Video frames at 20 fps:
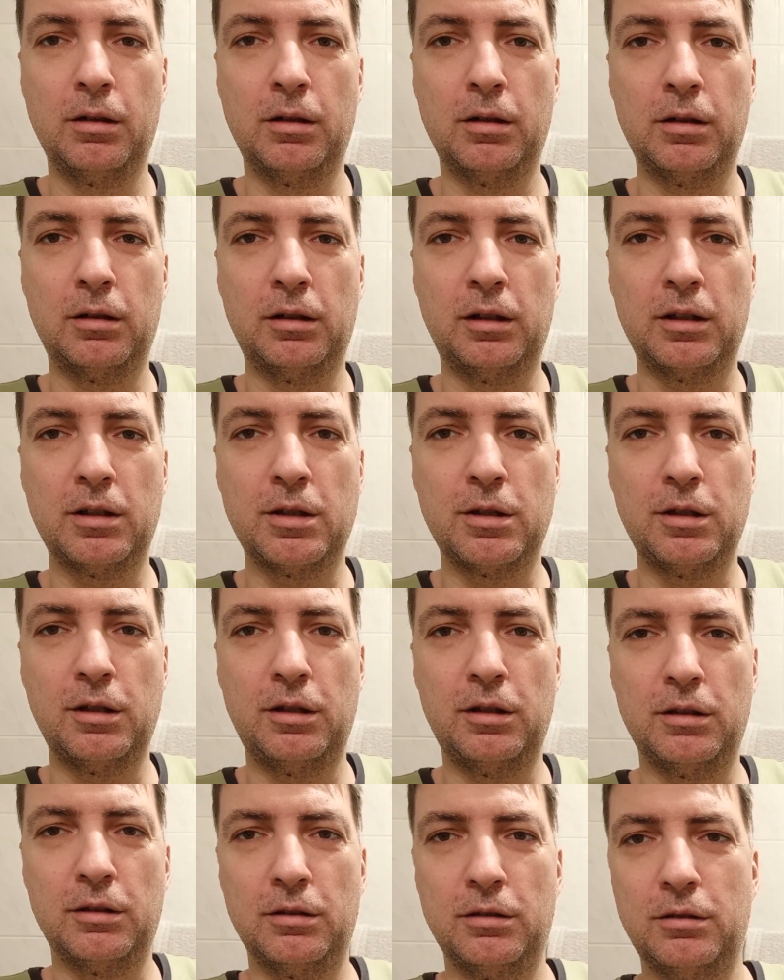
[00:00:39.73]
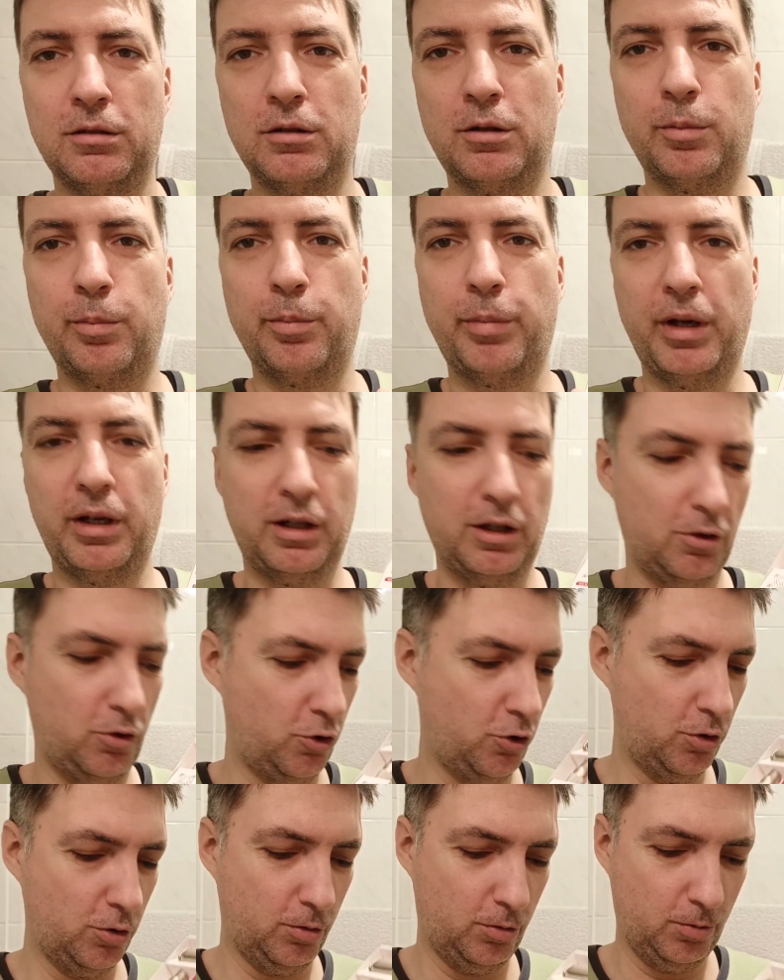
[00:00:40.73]
Let's see. The
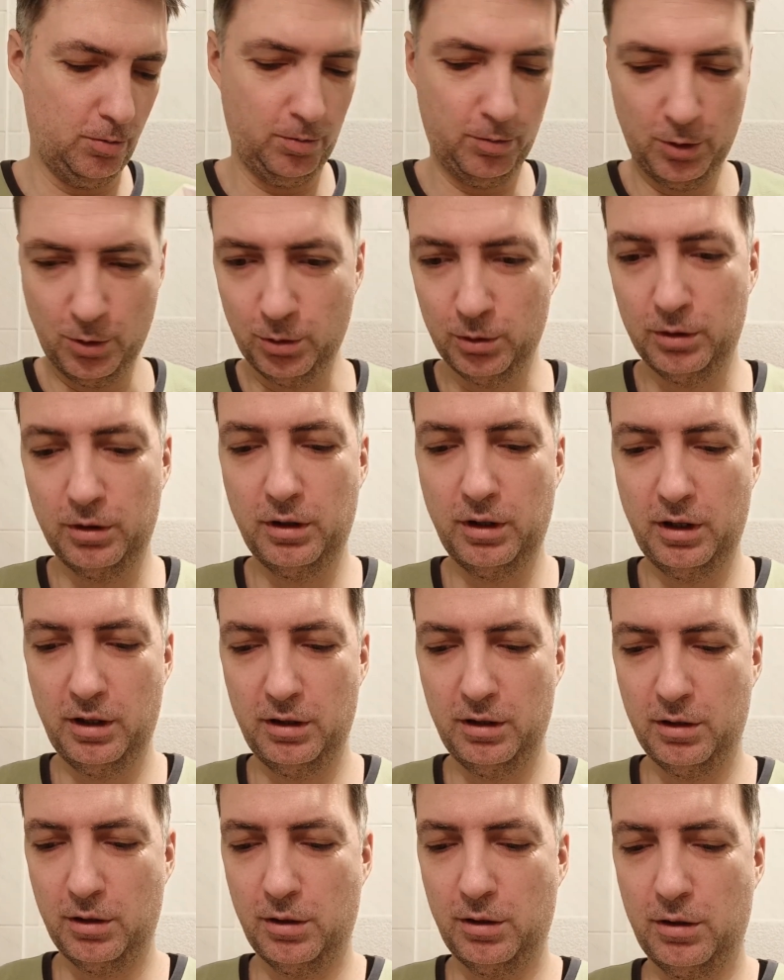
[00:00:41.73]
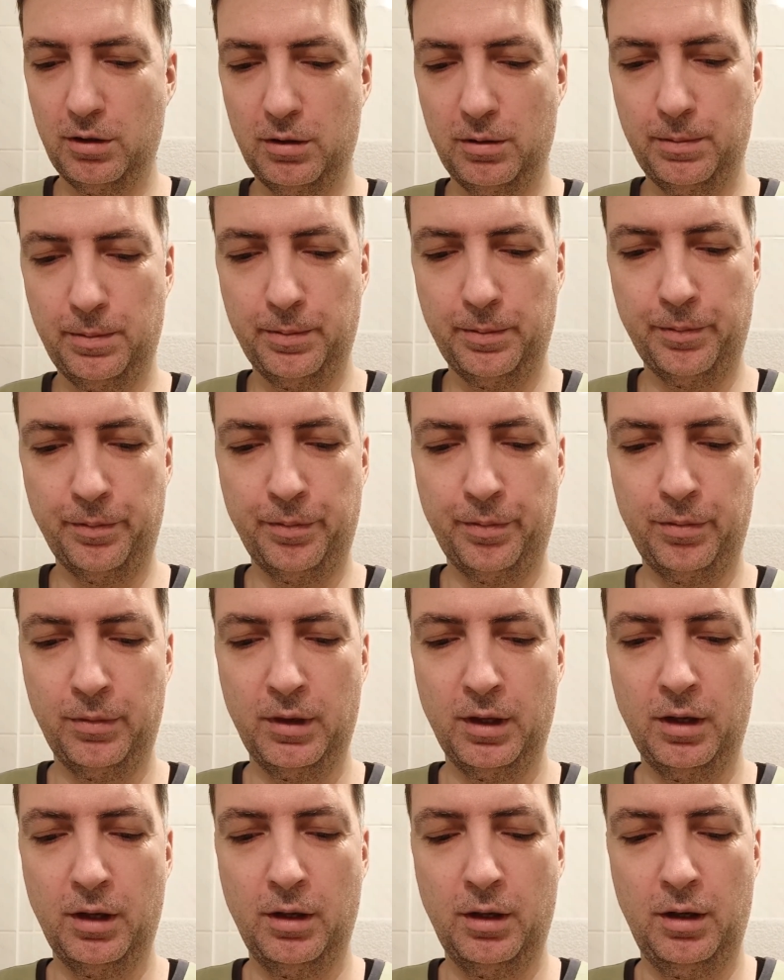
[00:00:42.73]
package contains
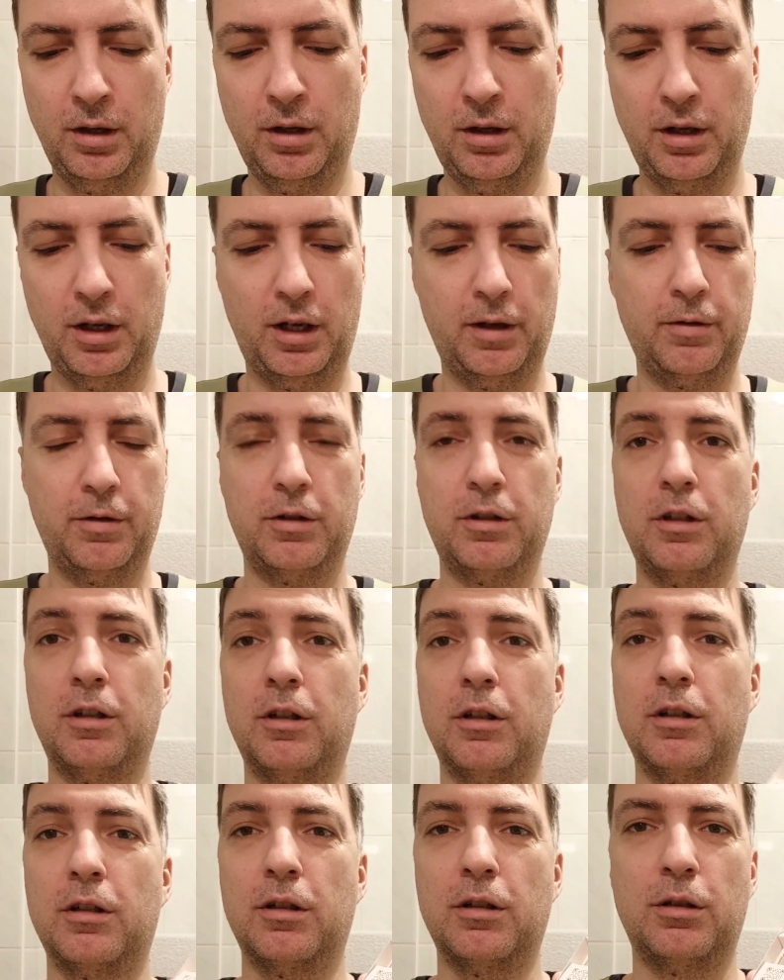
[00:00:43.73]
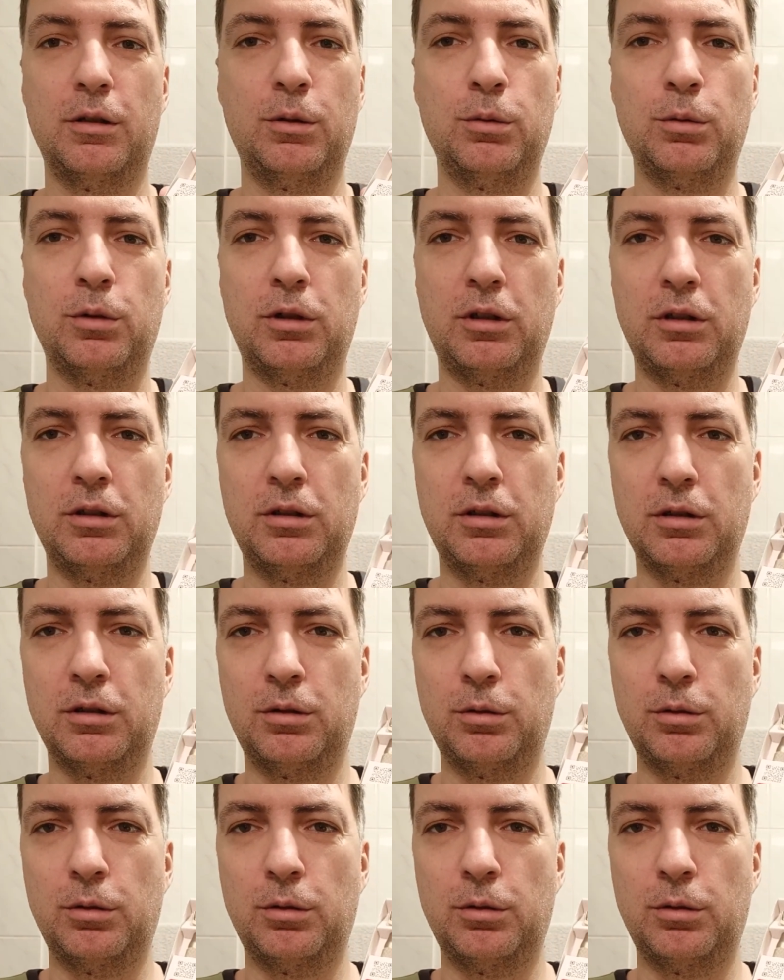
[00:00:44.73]
everything you need.